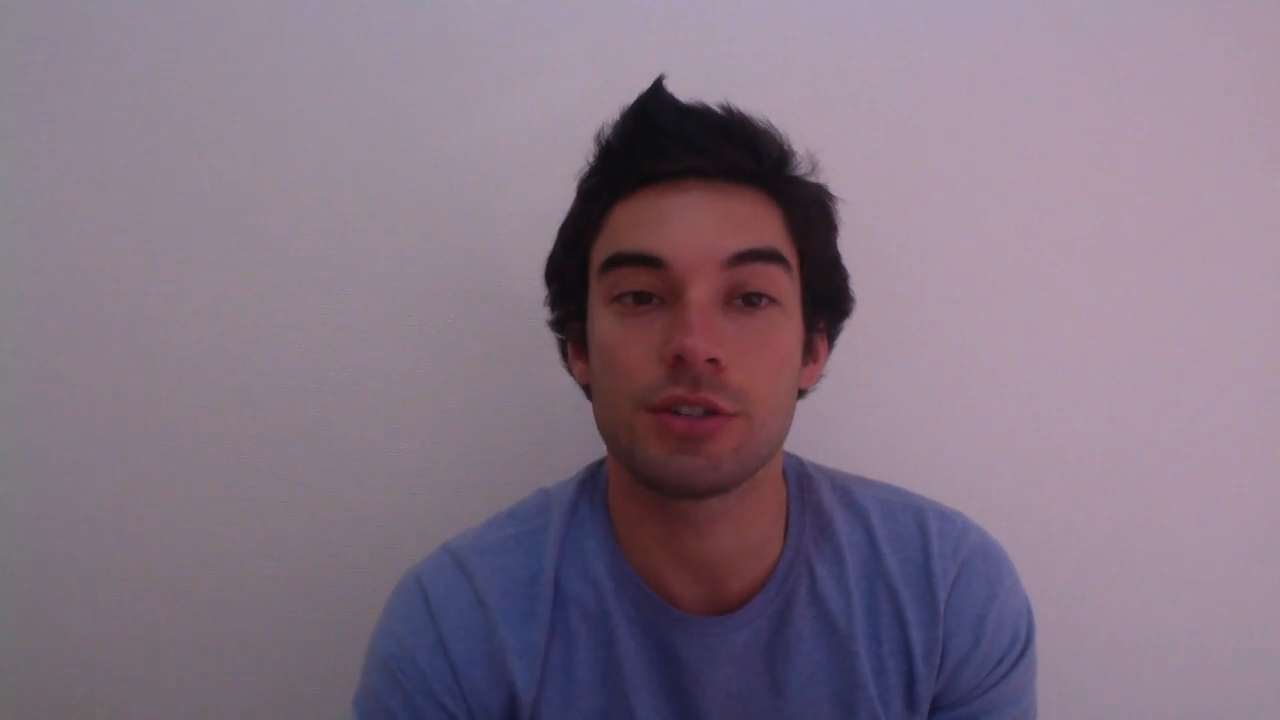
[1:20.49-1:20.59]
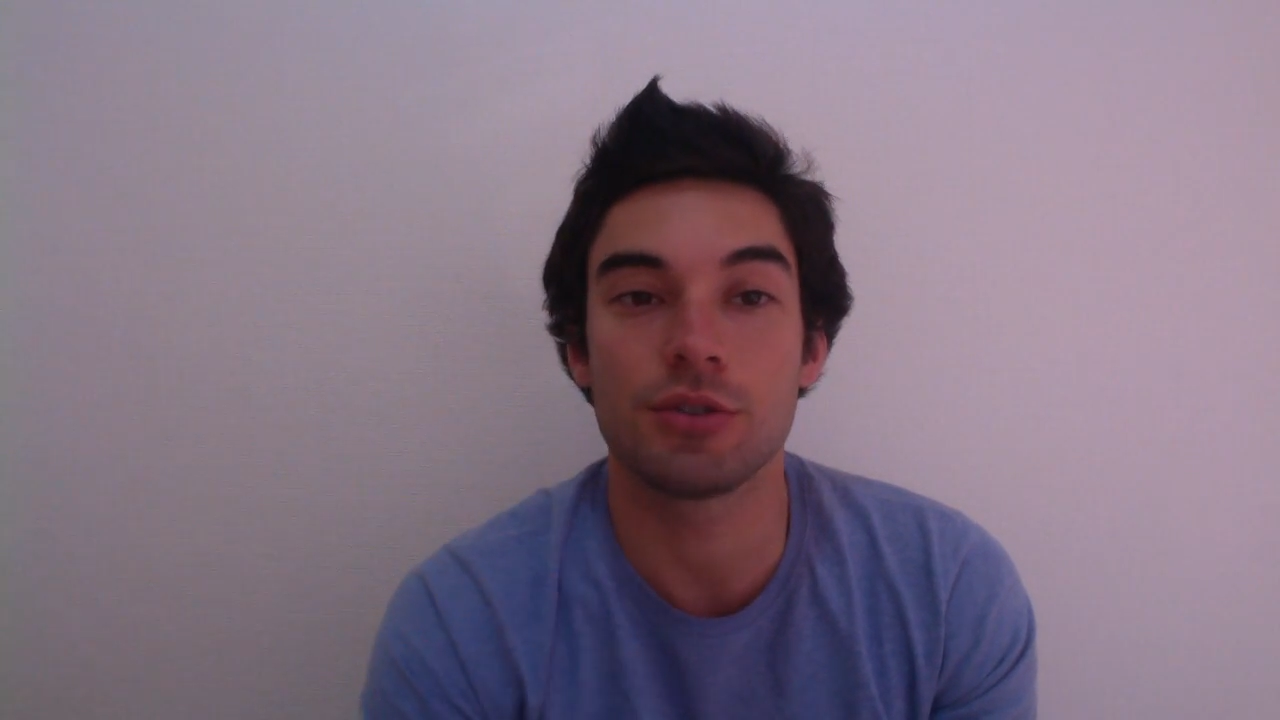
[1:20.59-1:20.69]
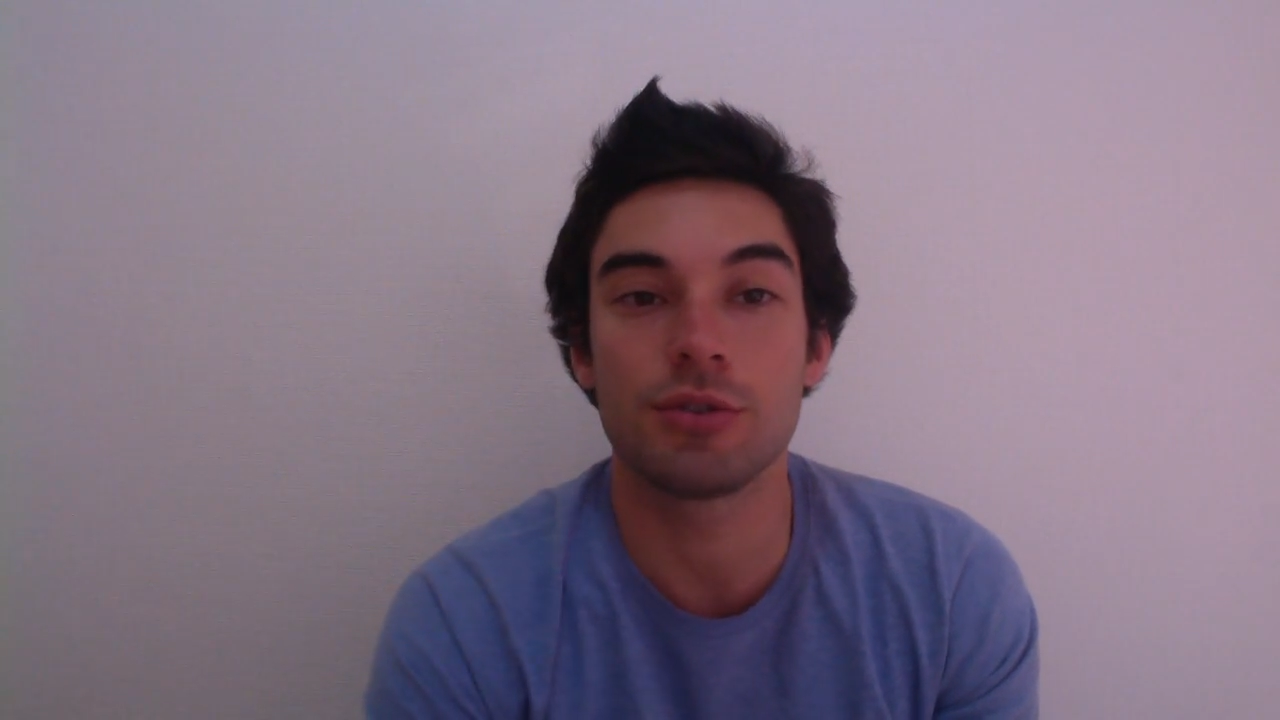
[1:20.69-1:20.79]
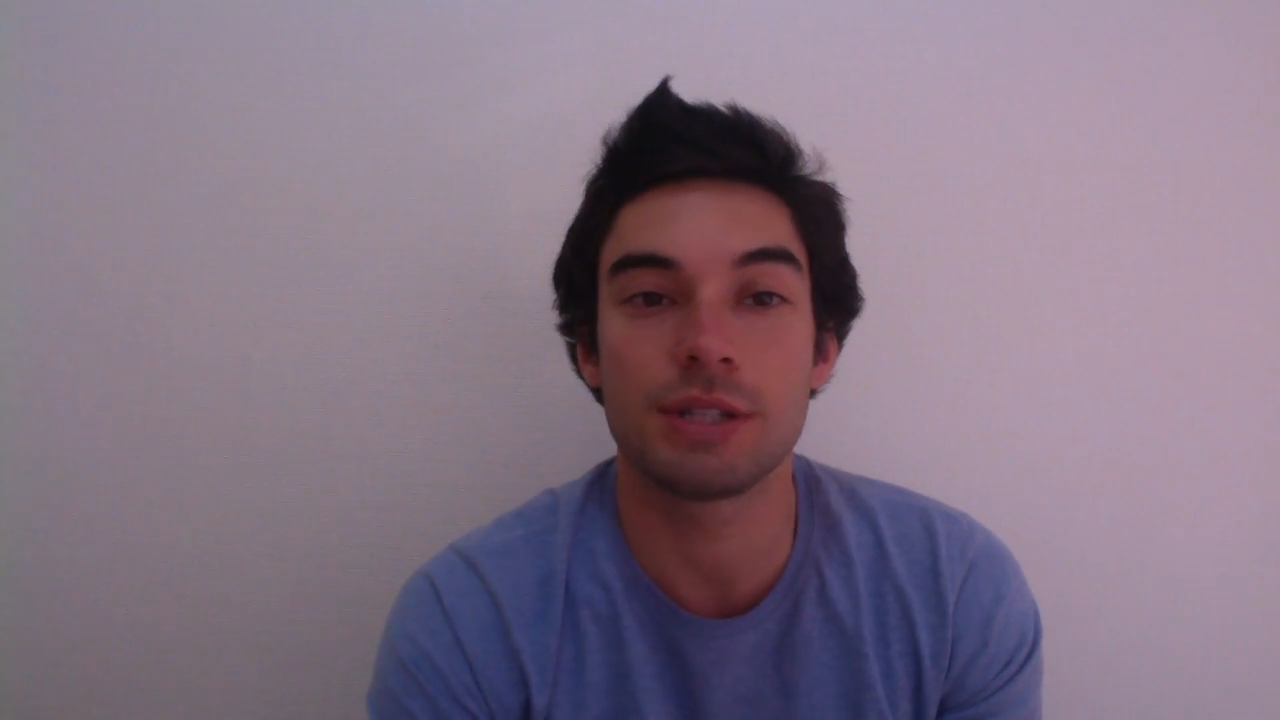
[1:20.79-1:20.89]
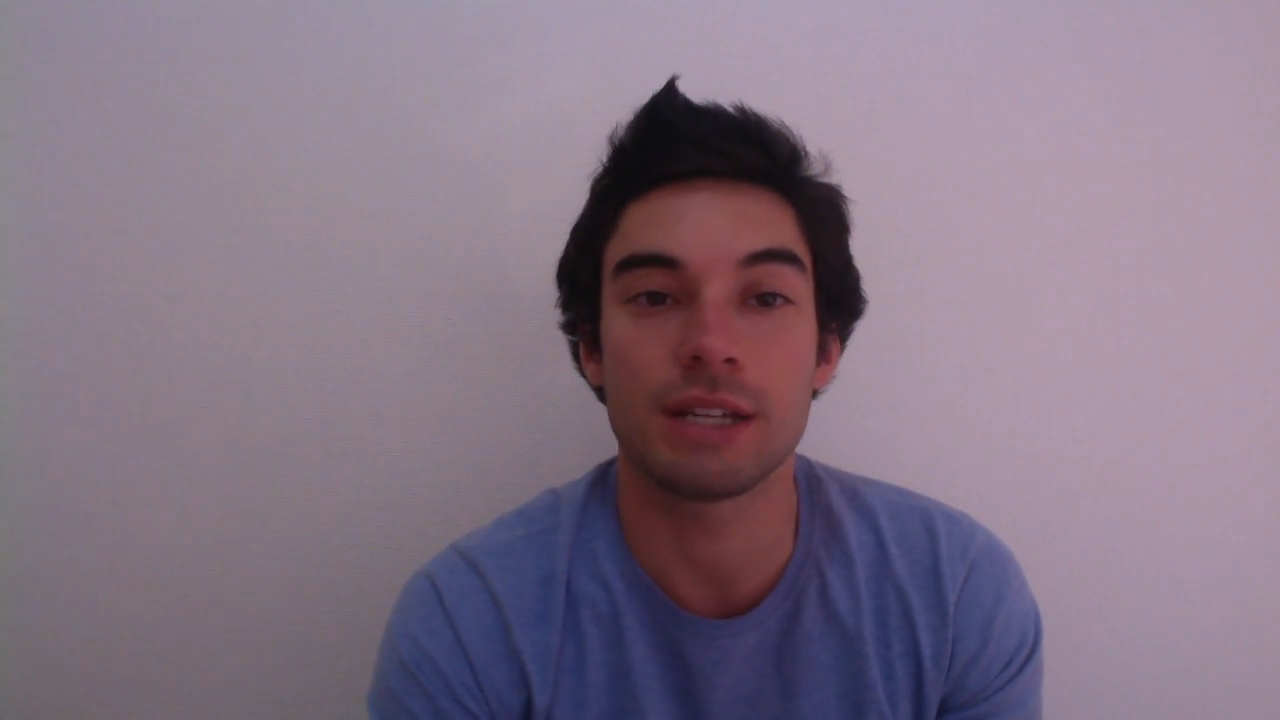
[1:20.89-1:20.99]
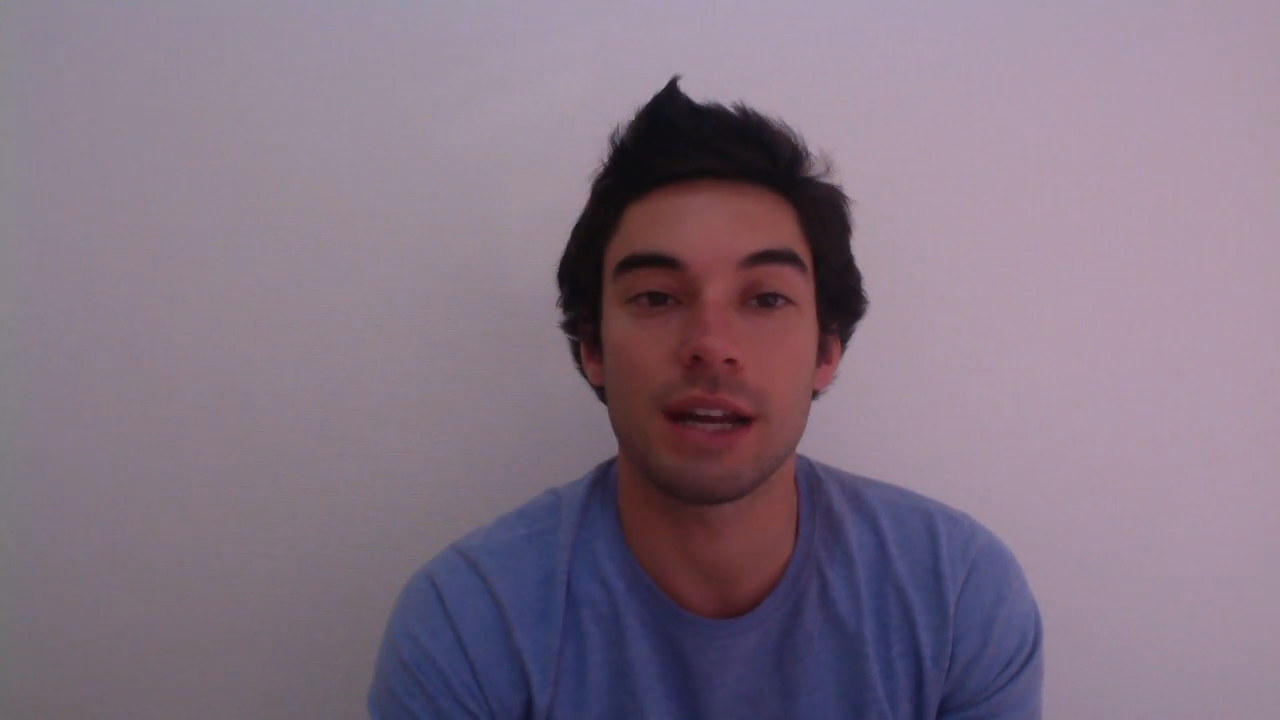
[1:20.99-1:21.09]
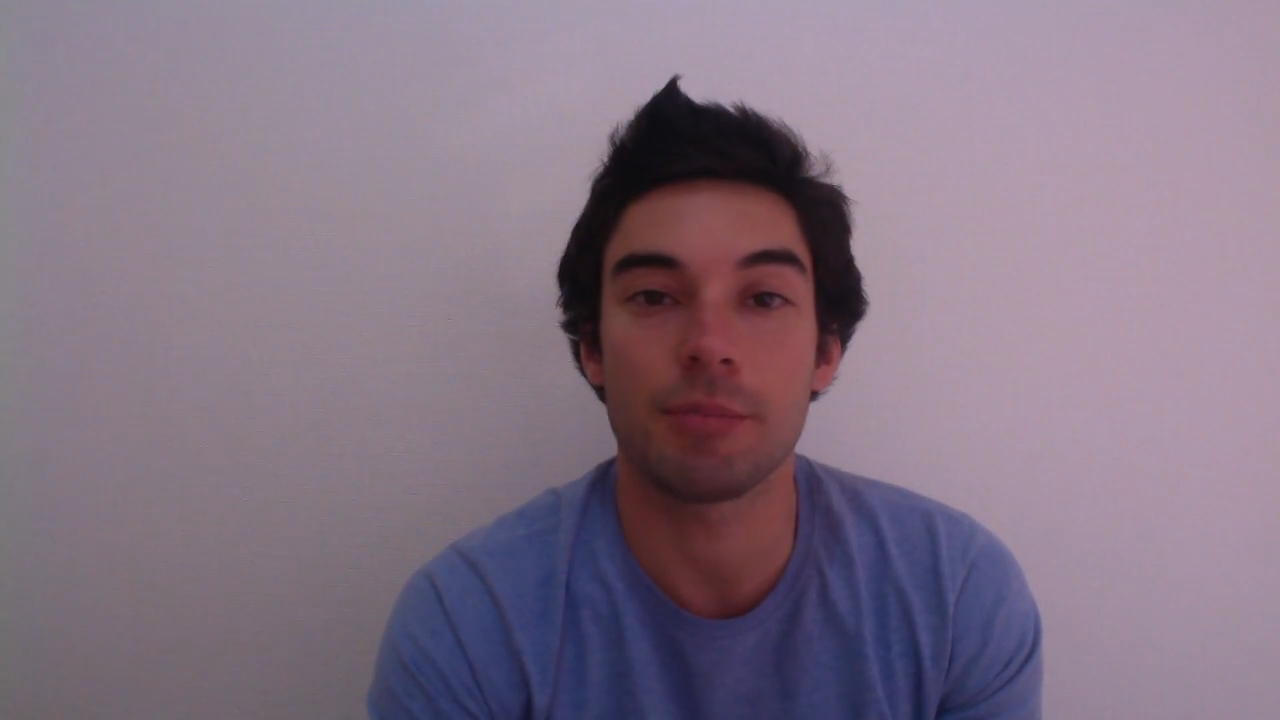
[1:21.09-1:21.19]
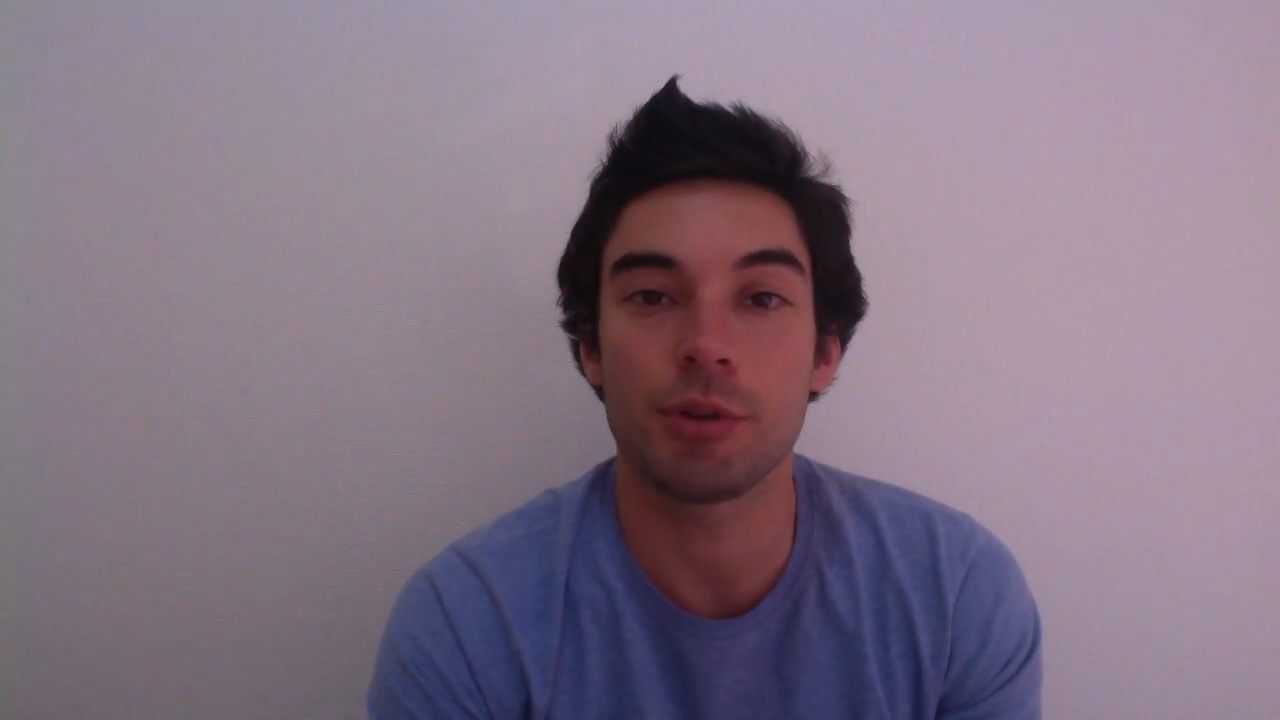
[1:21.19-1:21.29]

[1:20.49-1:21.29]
to set up